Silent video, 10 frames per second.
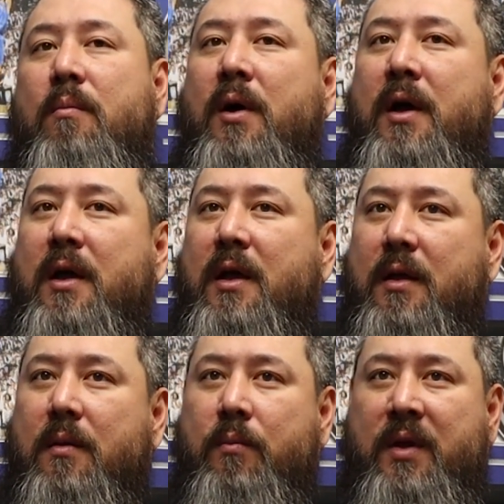But
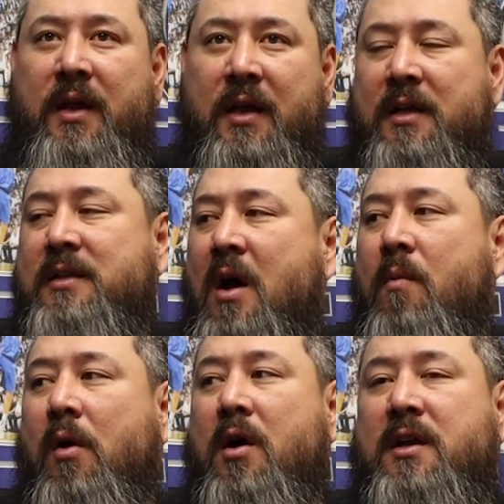being in a
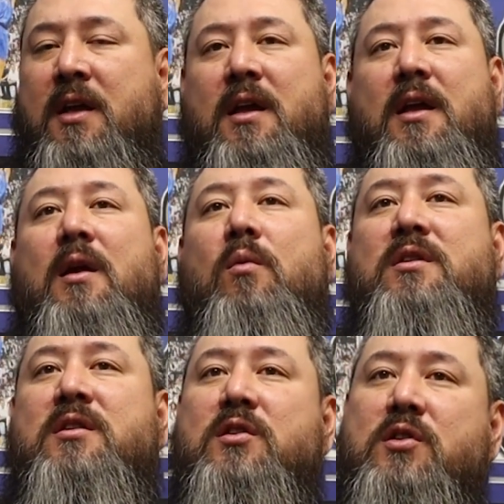down market, it
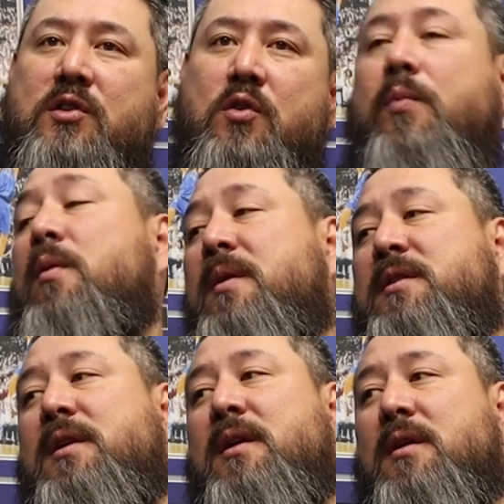was super
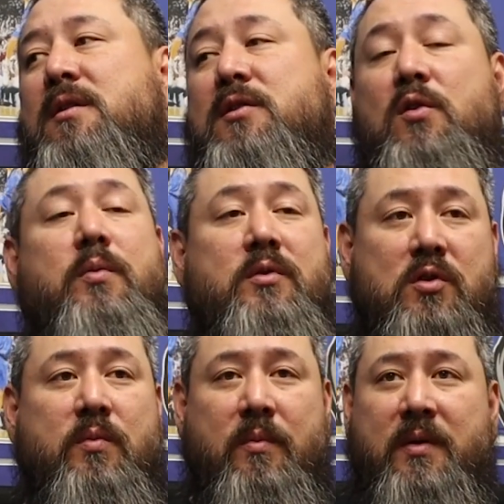busy. Super,
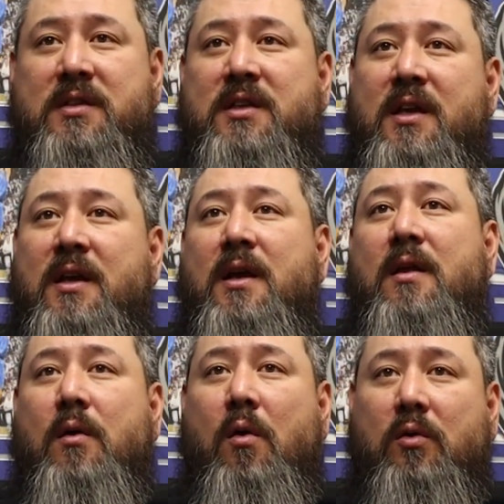super busy
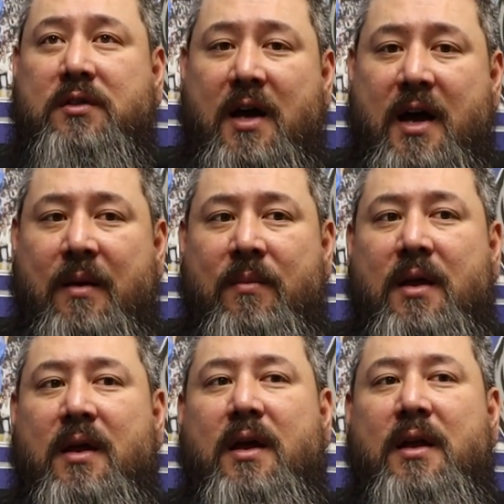the whole time.
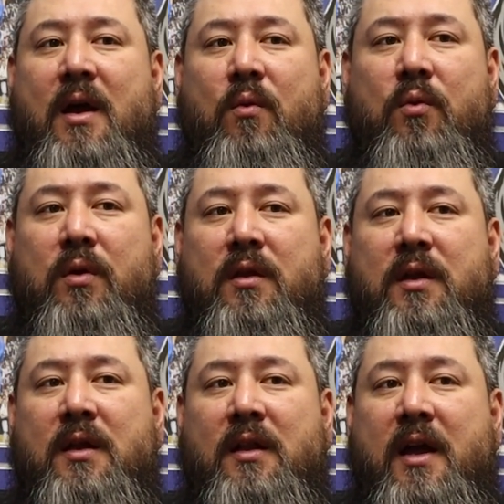And I
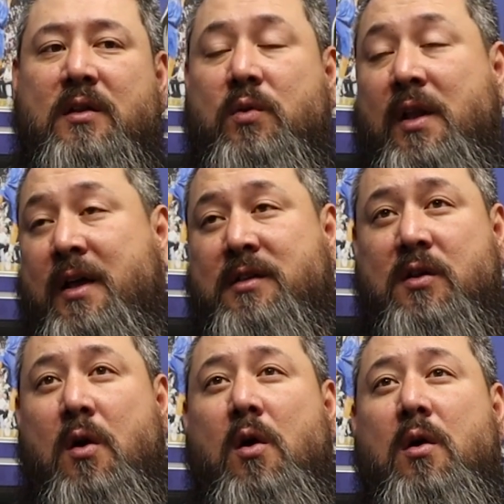really liked what I
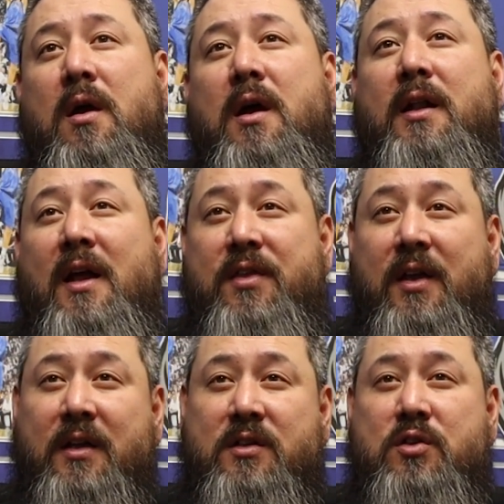saw, and I
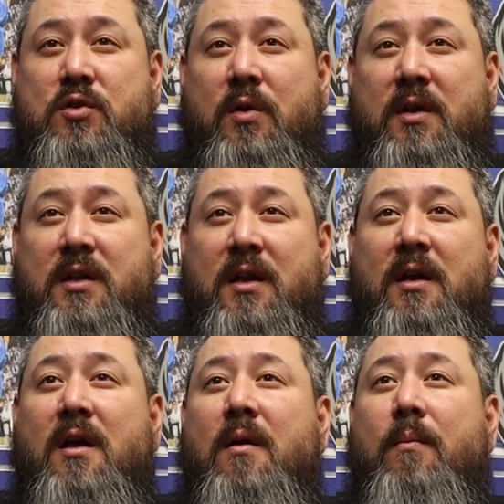think it's
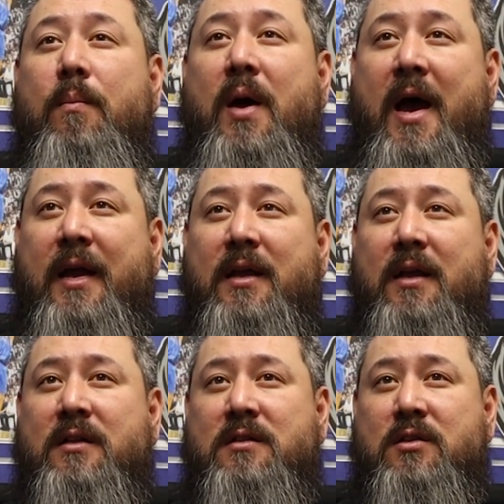trending back
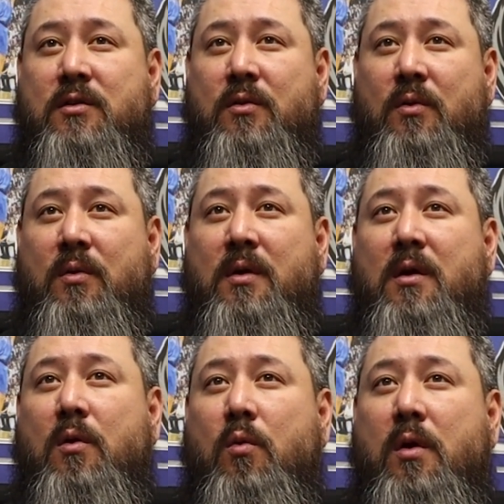into
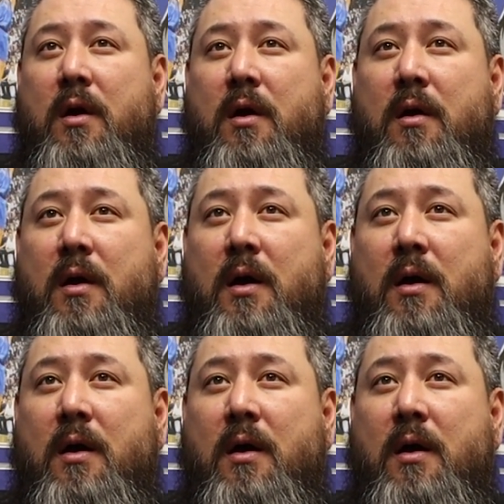where,